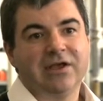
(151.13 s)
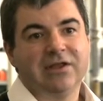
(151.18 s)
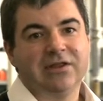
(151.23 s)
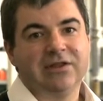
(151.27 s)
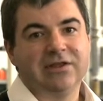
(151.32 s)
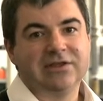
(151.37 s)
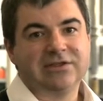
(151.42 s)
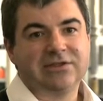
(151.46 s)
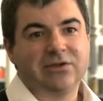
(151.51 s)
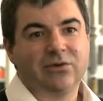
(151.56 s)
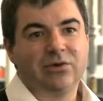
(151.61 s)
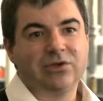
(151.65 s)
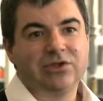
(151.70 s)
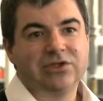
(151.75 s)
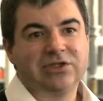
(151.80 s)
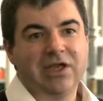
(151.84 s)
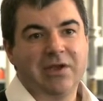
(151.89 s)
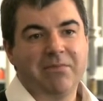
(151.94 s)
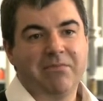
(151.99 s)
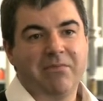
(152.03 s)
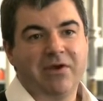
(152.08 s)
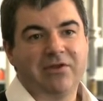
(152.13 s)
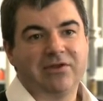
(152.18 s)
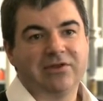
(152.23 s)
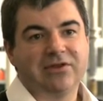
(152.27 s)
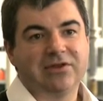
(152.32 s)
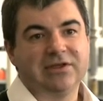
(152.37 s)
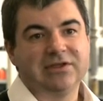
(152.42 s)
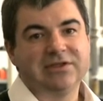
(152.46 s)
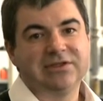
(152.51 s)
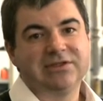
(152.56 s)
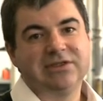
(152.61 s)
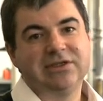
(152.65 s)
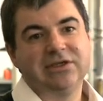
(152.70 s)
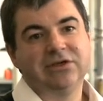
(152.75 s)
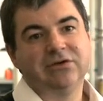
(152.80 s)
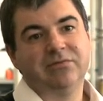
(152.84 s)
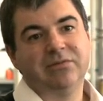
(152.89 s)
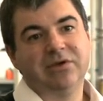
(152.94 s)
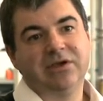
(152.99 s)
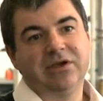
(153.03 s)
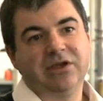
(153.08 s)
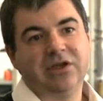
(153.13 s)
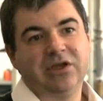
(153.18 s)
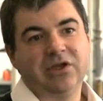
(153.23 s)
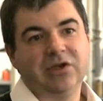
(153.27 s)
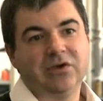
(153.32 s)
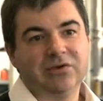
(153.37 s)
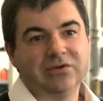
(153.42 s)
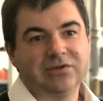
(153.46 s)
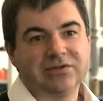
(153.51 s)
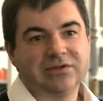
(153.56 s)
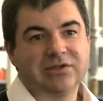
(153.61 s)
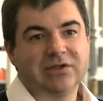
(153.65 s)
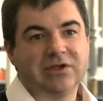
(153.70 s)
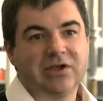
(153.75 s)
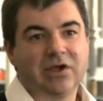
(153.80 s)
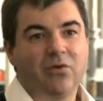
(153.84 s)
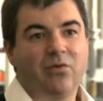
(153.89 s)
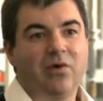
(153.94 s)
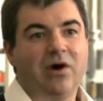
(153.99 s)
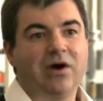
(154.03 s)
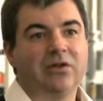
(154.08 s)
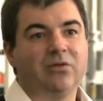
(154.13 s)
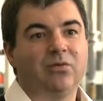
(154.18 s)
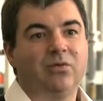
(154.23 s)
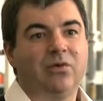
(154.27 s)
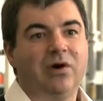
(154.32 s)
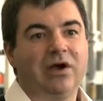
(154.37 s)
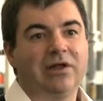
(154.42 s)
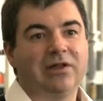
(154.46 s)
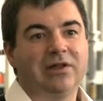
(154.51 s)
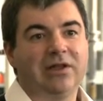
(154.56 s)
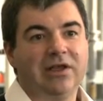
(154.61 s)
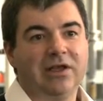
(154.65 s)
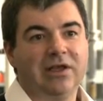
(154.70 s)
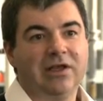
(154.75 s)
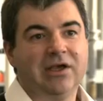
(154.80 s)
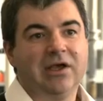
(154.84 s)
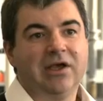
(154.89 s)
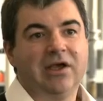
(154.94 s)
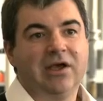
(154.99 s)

the scotch tape method is still being used quite widely